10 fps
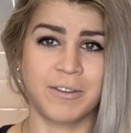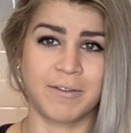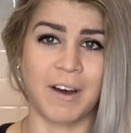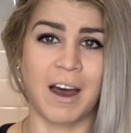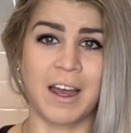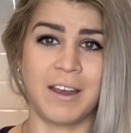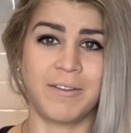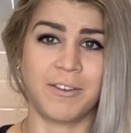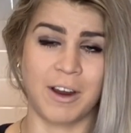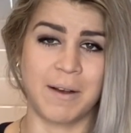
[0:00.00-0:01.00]
5
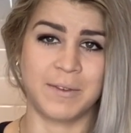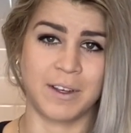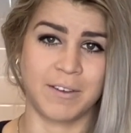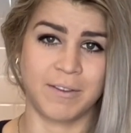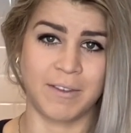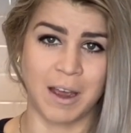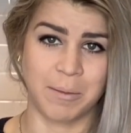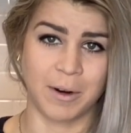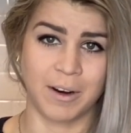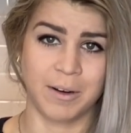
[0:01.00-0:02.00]
grams of
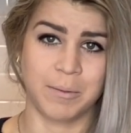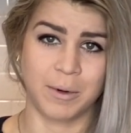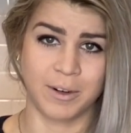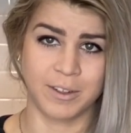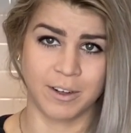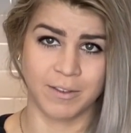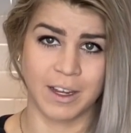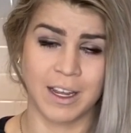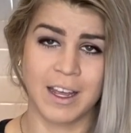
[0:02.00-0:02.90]
fiber per serving,